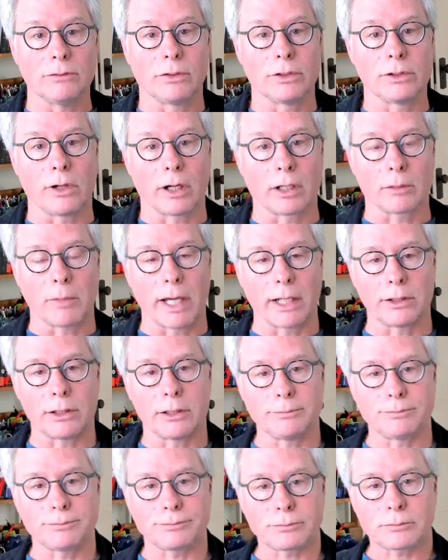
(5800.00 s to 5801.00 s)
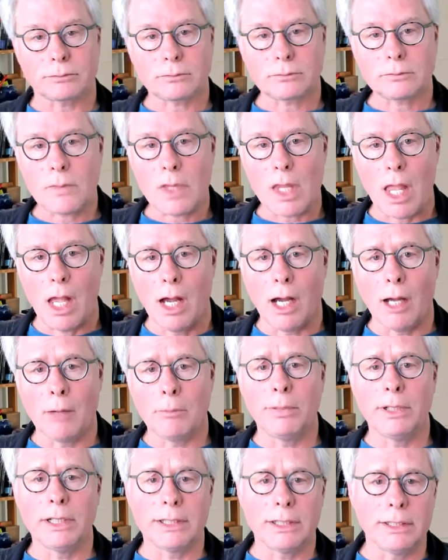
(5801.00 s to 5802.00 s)
for dark matter.
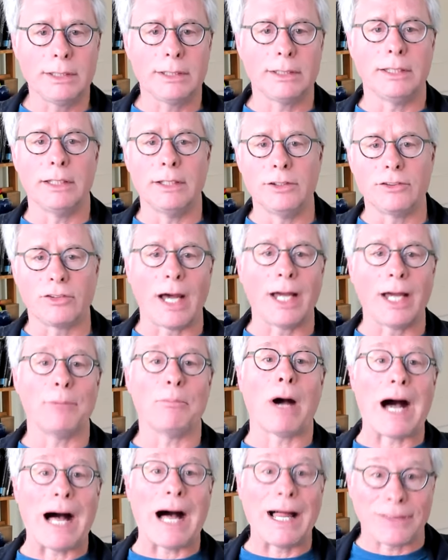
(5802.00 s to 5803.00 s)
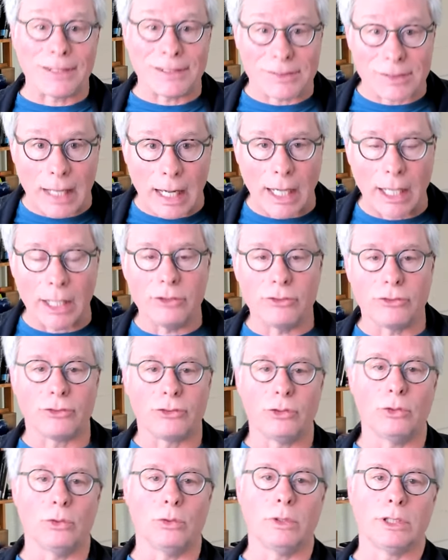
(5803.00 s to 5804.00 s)
Um, but it is hypothesized
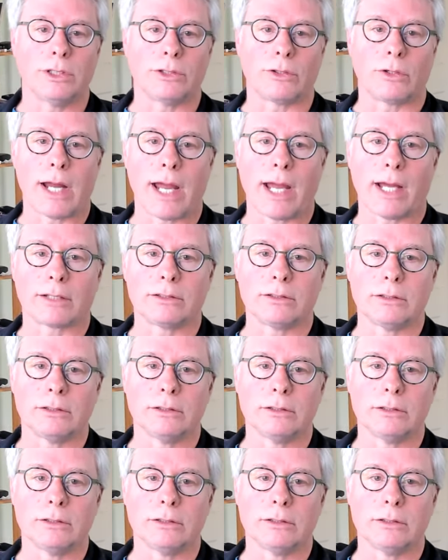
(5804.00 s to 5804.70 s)
to interact